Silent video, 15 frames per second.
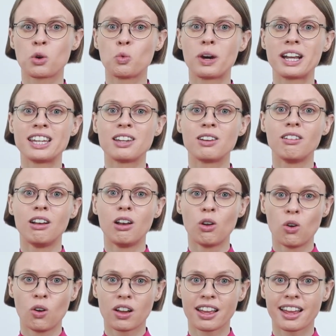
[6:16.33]
when you
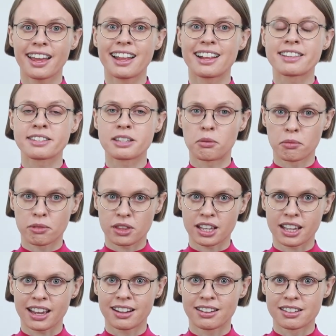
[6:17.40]
look at
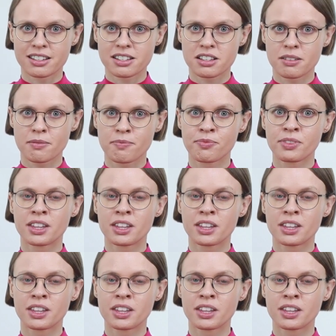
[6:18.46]
something else.